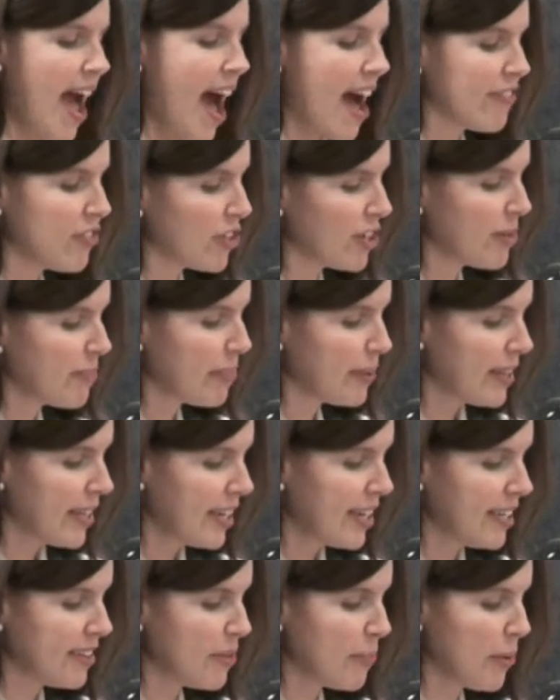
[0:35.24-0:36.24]
After
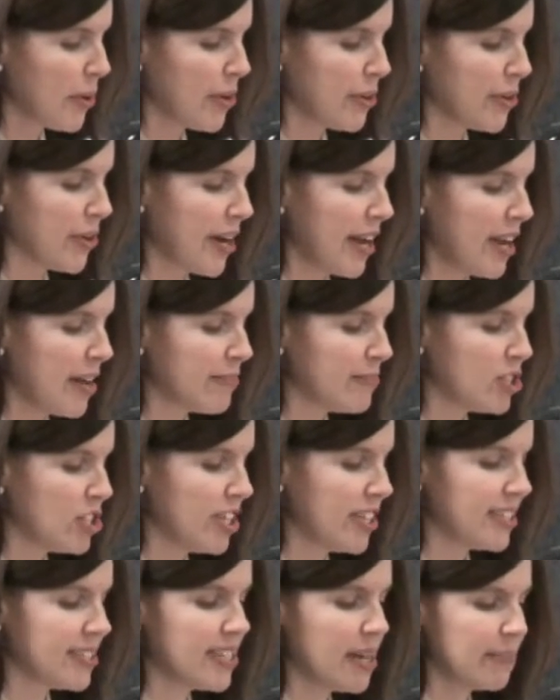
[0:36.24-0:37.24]
completing the program,
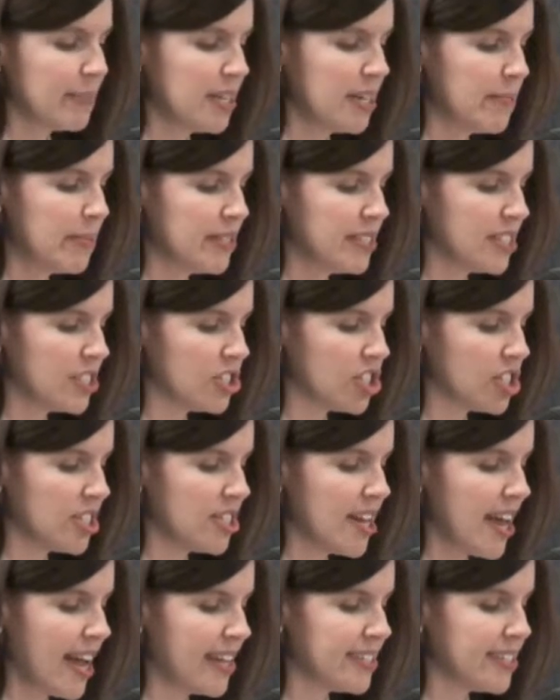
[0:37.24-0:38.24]
she accepted a
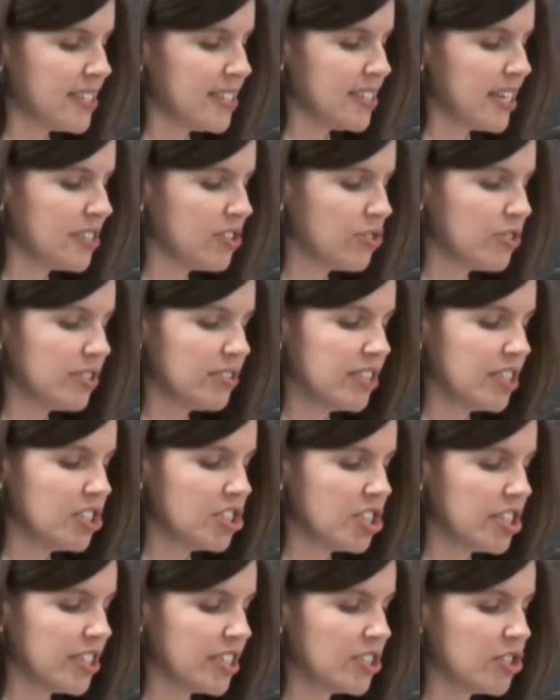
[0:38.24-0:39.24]
position as an industrial
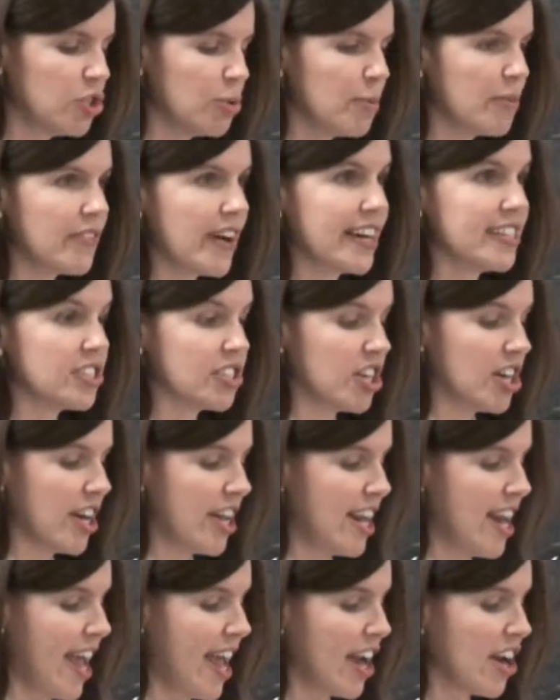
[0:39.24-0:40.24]
engineering
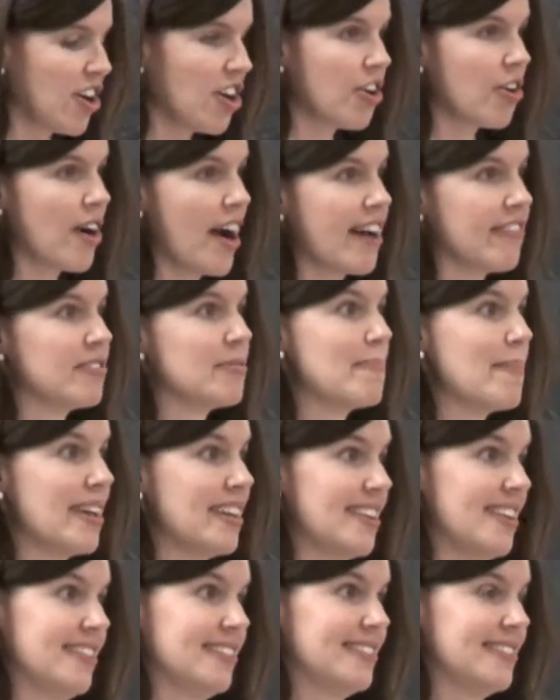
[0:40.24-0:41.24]
supervisor in aircraft
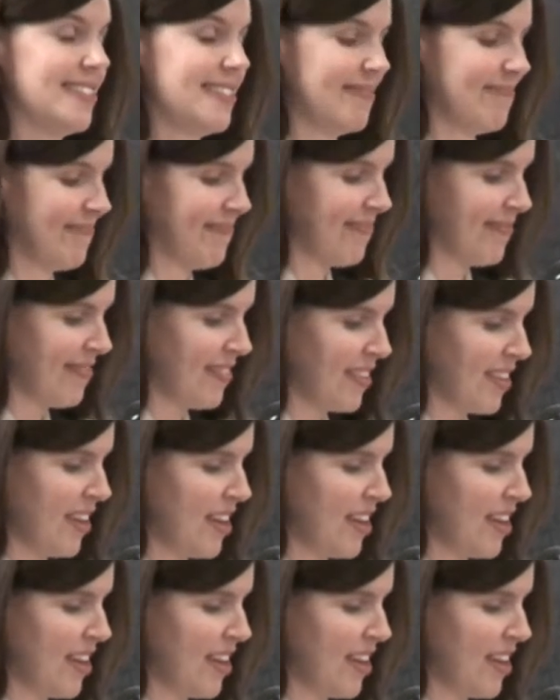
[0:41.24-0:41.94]
maintenance.